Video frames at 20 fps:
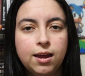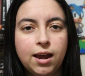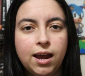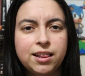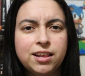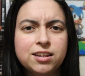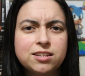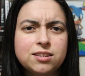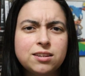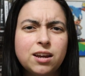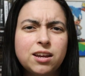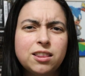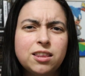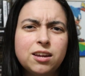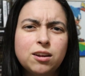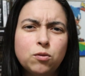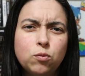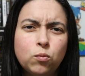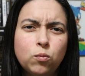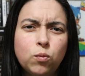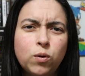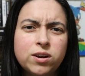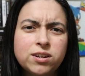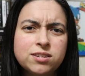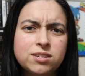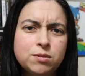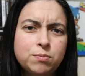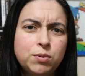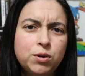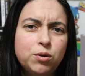And that's, I think, what
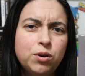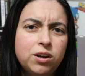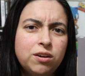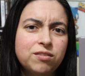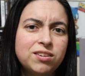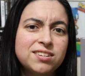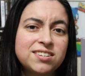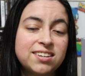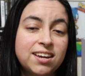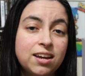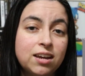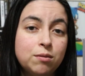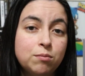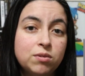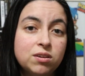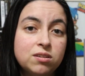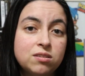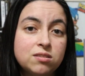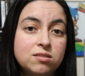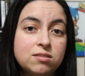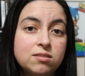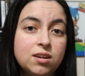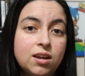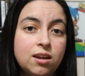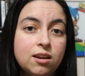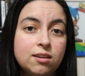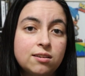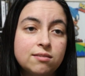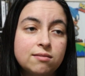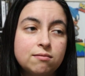is the beauty of this game is
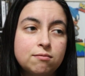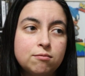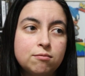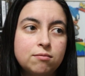that